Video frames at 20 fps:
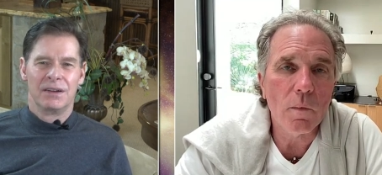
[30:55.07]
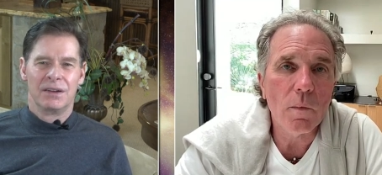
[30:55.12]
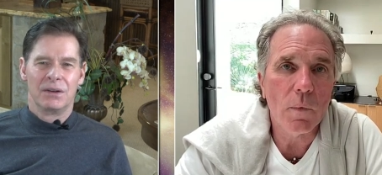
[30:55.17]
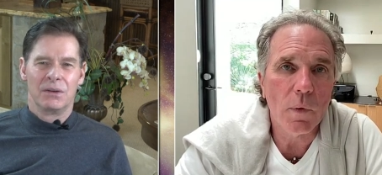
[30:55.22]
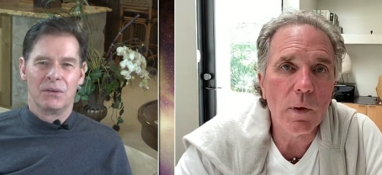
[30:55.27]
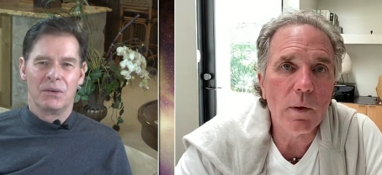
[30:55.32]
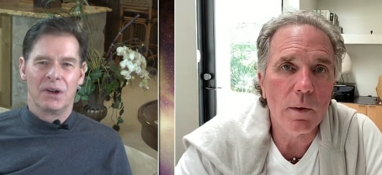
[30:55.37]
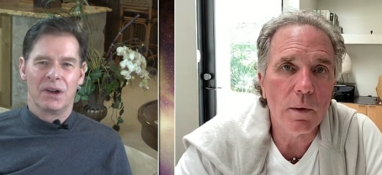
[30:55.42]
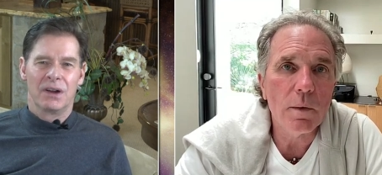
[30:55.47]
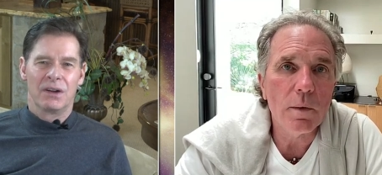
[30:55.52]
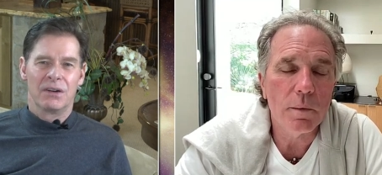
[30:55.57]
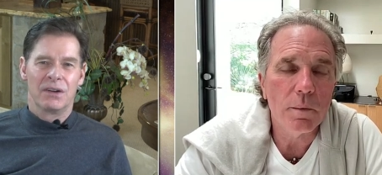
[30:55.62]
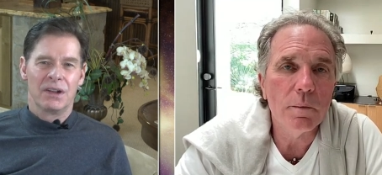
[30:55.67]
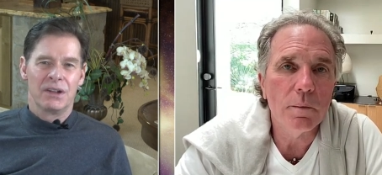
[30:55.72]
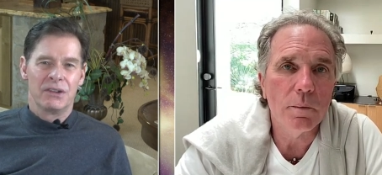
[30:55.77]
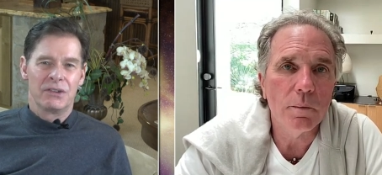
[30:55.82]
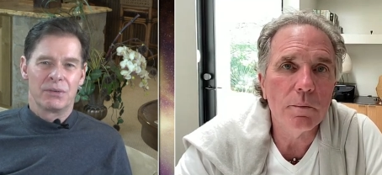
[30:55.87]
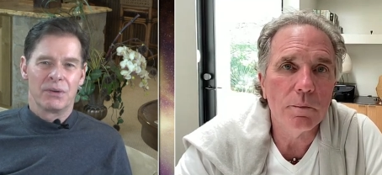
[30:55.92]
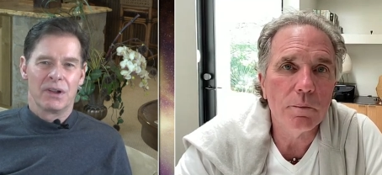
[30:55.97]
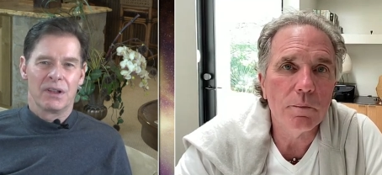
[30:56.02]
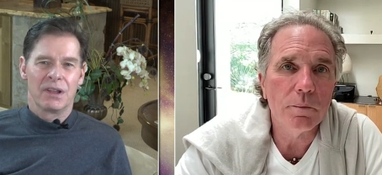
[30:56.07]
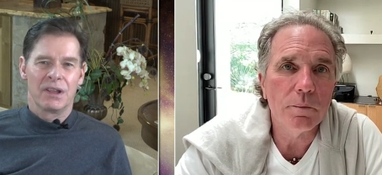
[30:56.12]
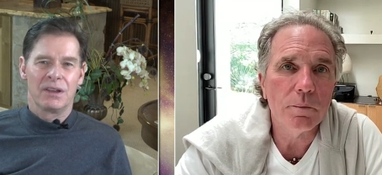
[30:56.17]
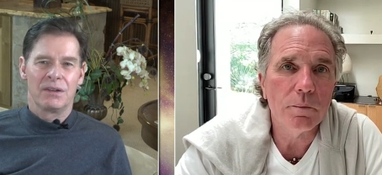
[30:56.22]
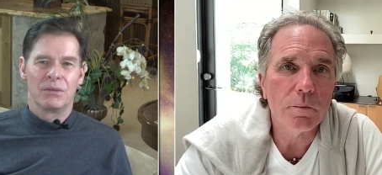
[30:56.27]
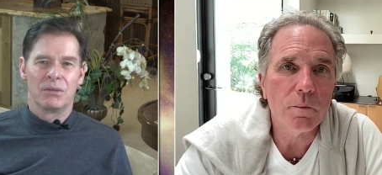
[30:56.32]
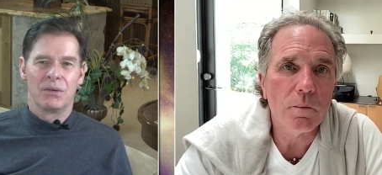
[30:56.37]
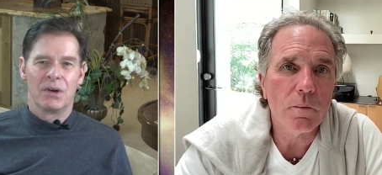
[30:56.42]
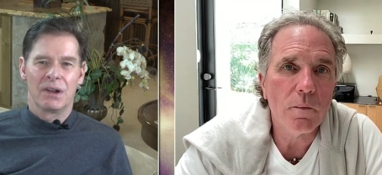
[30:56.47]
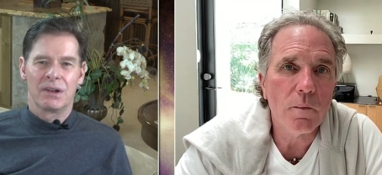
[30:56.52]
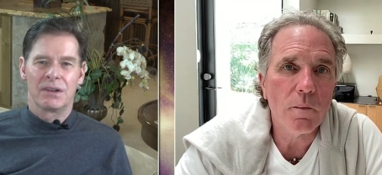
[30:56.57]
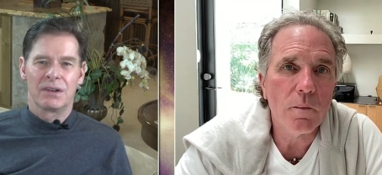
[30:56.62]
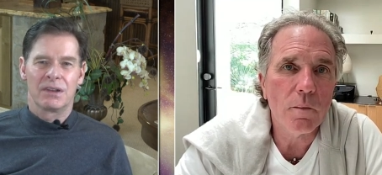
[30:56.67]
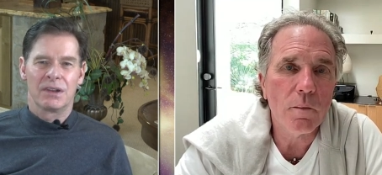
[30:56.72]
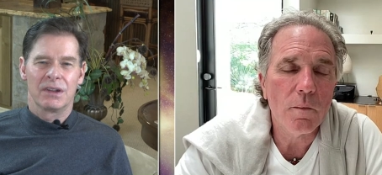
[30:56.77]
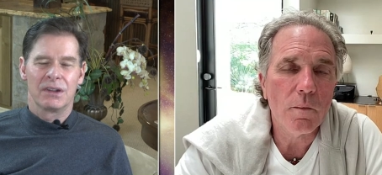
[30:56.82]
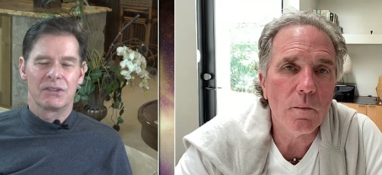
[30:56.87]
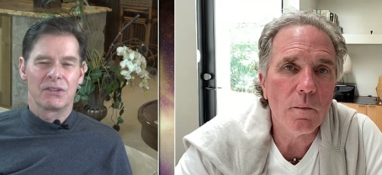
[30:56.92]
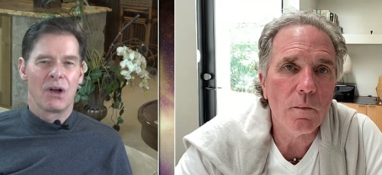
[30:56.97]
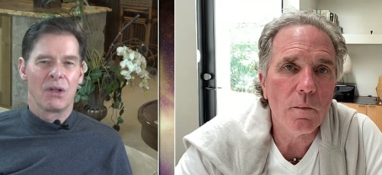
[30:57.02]
Speaker 1: where it's really what
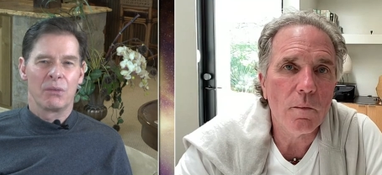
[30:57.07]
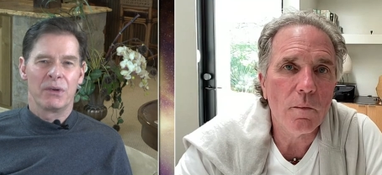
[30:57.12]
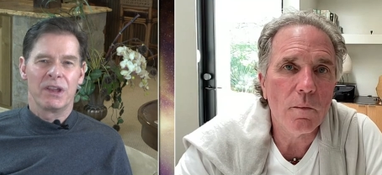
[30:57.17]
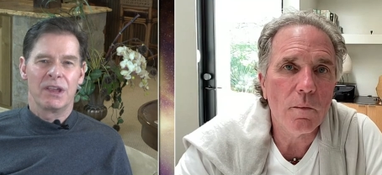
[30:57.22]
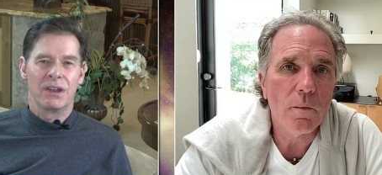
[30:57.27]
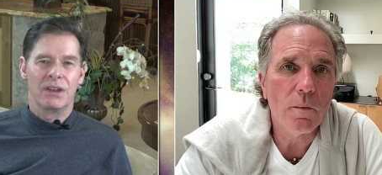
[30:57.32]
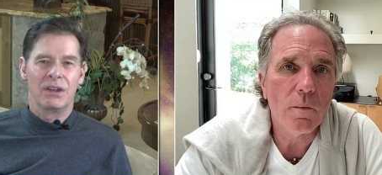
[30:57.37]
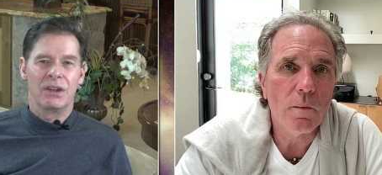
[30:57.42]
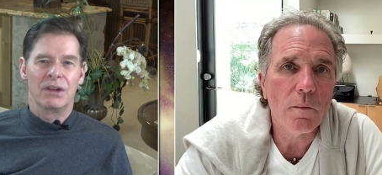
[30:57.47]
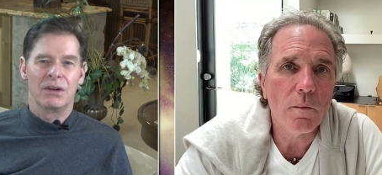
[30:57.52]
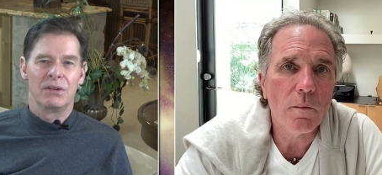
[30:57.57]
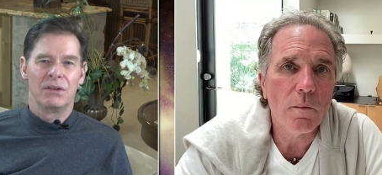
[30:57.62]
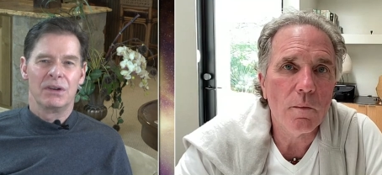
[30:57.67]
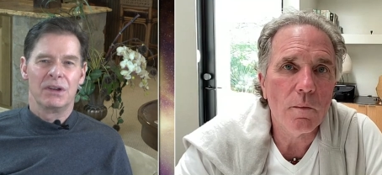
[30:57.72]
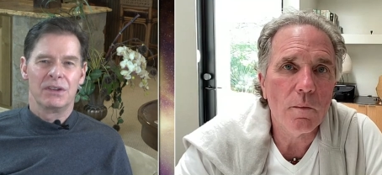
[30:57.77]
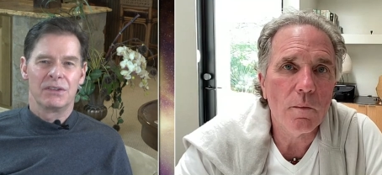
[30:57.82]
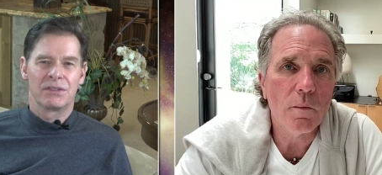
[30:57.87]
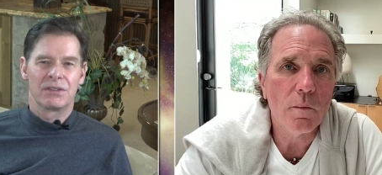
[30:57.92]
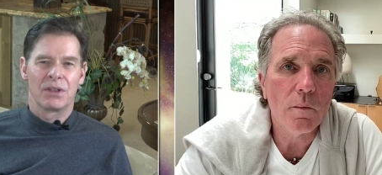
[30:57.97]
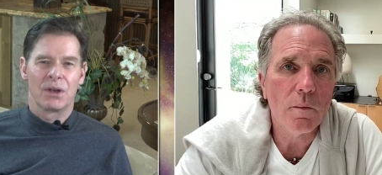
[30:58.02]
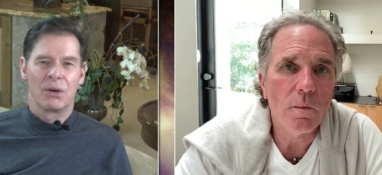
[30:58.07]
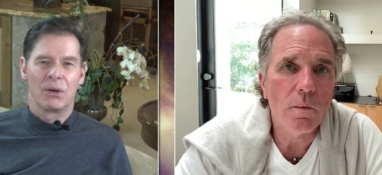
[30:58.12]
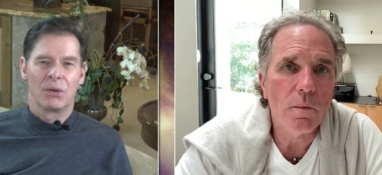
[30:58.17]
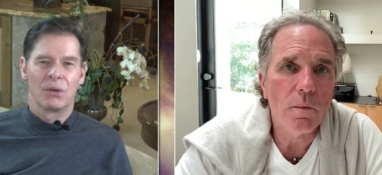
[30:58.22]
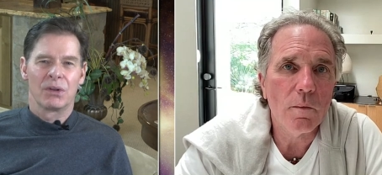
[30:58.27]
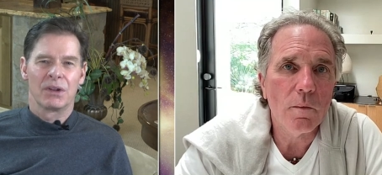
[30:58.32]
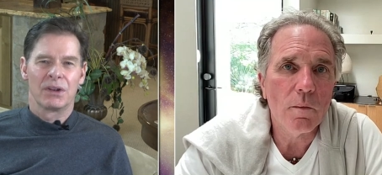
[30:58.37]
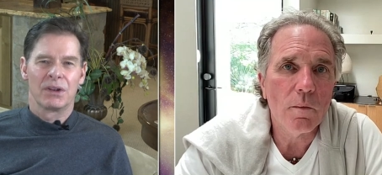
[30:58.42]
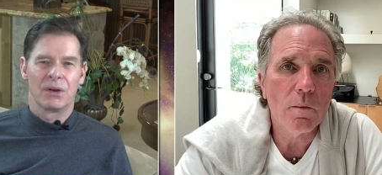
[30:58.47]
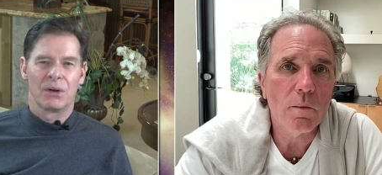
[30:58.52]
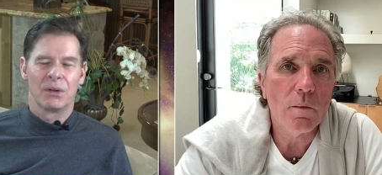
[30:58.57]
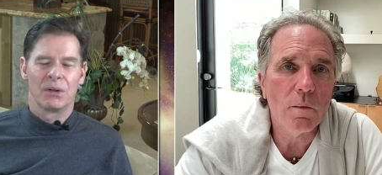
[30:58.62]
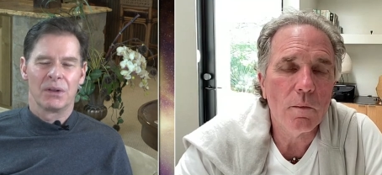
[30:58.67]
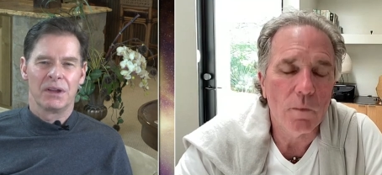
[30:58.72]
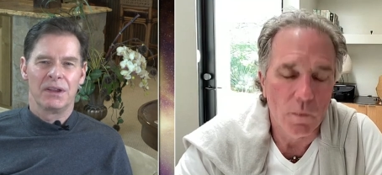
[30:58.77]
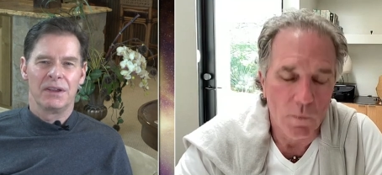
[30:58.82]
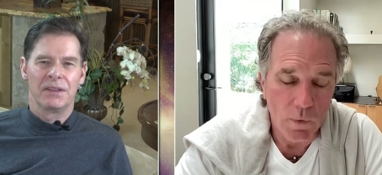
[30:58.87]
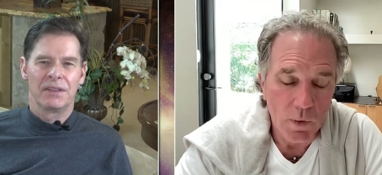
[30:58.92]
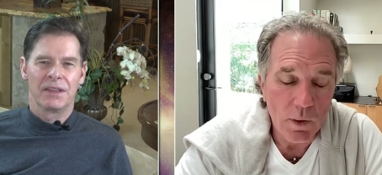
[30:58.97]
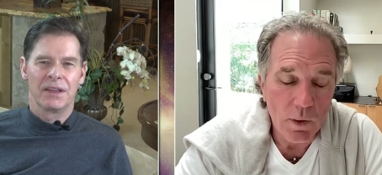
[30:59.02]
it's all we can do is the whole and holy
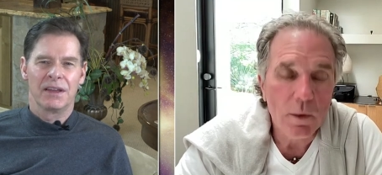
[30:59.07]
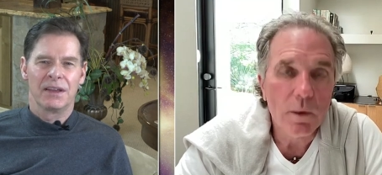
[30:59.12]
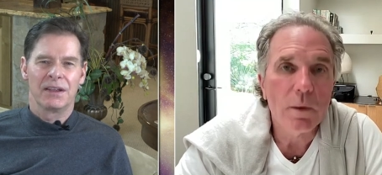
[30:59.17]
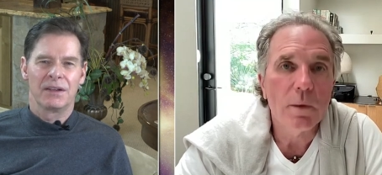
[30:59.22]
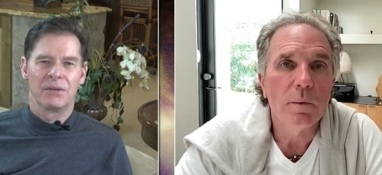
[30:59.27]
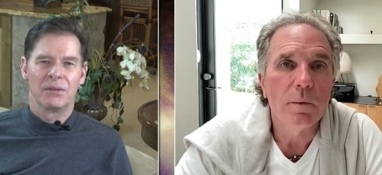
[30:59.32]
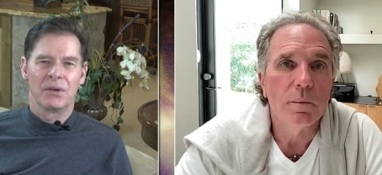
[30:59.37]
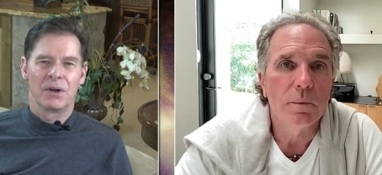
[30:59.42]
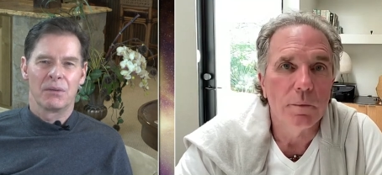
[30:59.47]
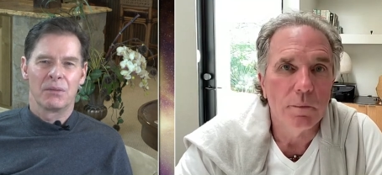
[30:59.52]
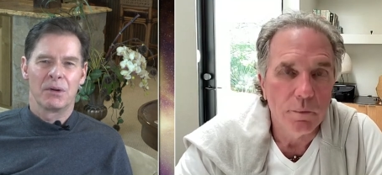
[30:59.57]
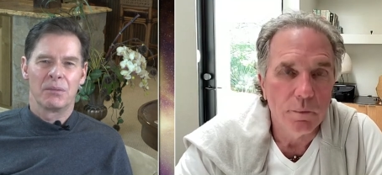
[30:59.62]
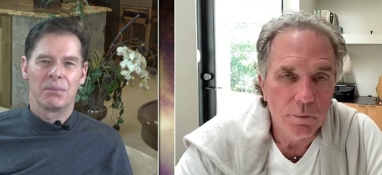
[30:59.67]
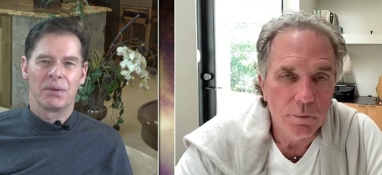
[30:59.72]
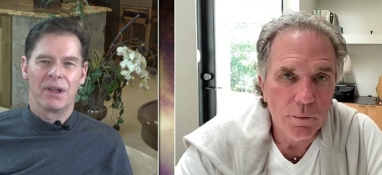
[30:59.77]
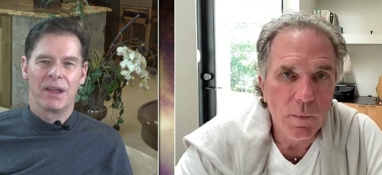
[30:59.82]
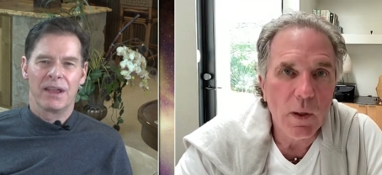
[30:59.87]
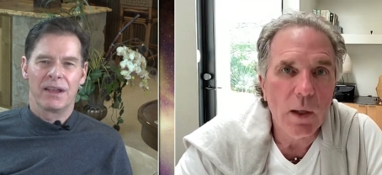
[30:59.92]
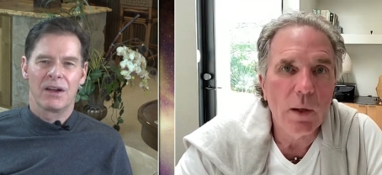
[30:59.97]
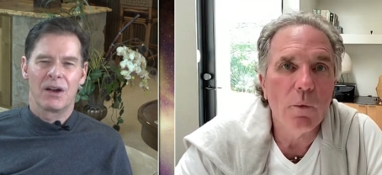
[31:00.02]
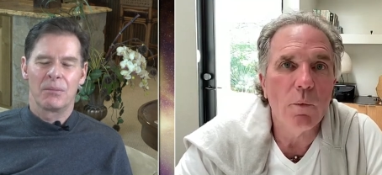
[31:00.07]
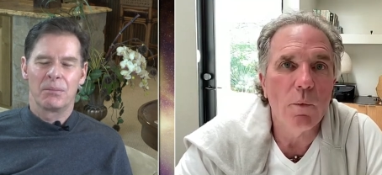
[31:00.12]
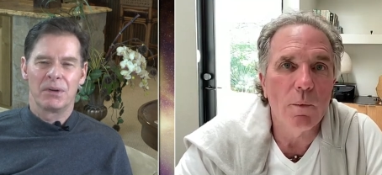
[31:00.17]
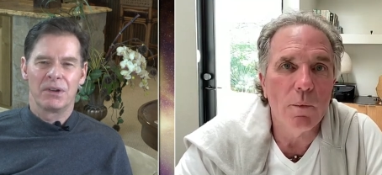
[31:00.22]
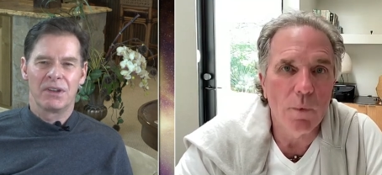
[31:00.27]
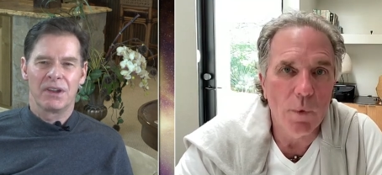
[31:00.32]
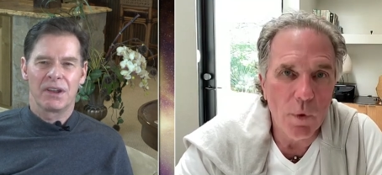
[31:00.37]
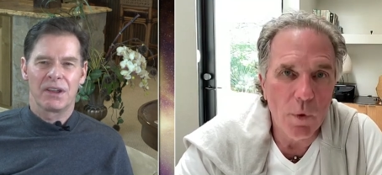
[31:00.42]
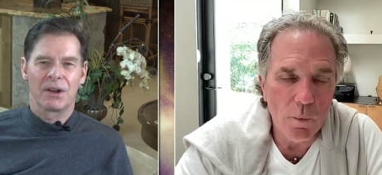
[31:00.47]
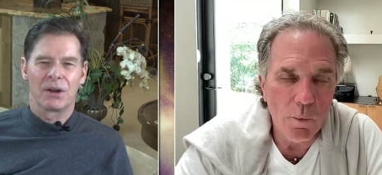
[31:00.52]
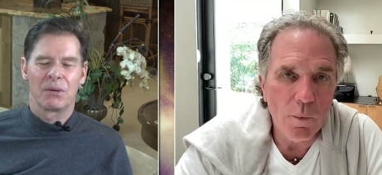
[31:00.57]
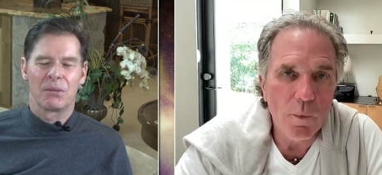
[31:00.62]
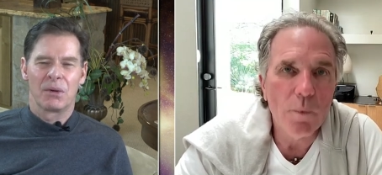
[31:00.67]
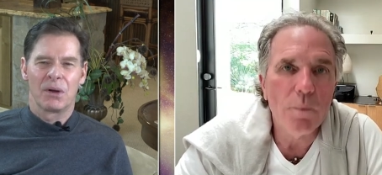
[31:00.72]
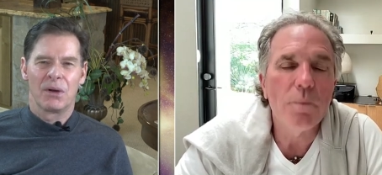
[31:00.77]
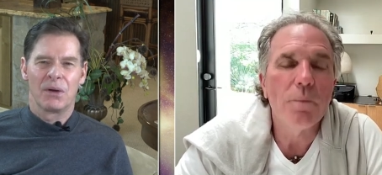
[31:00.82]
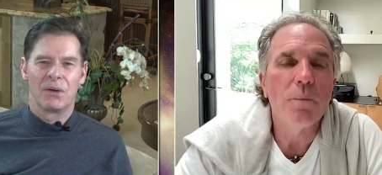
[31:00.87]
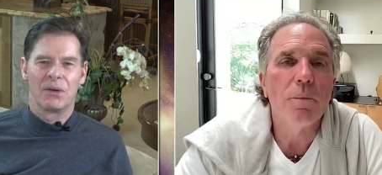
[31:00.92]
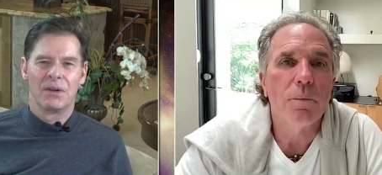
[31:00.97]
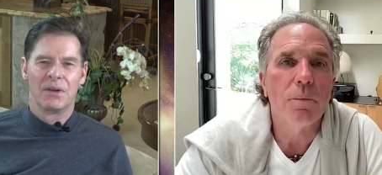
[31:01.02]
thing where we're playing our particular
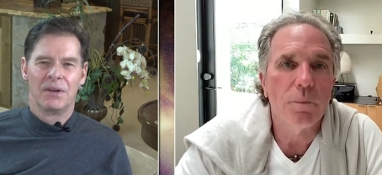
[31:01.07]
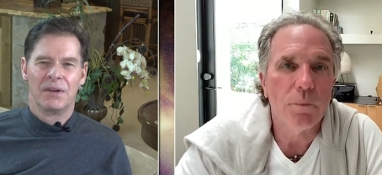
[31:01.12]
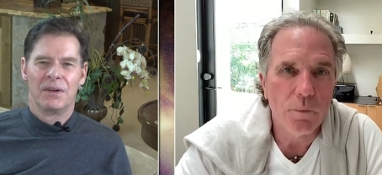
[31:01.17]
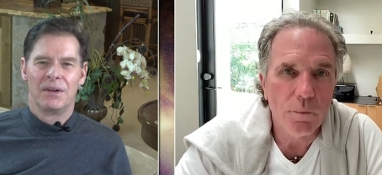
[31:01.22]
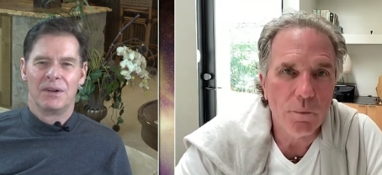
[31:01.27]
role